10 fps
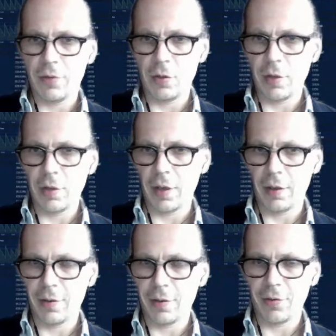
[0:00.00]

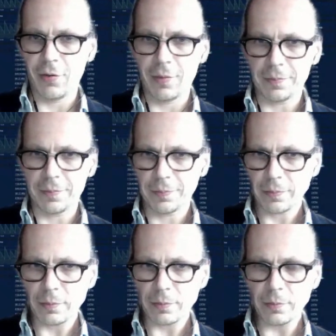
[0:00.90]
SingularityNet ecosystem,
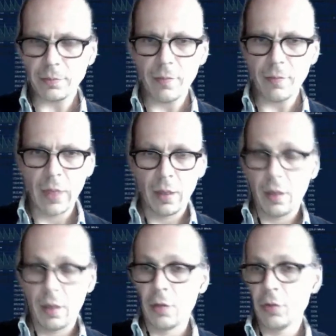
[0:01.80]

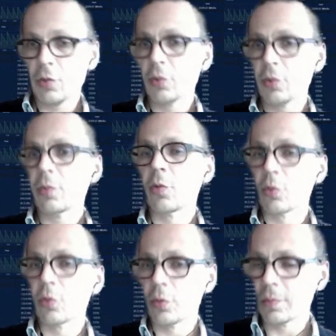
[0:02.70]
and also
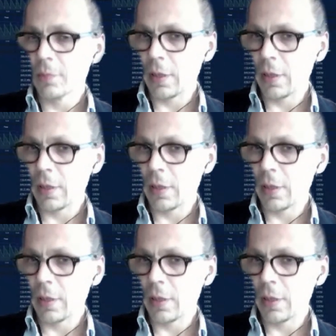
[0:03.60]
to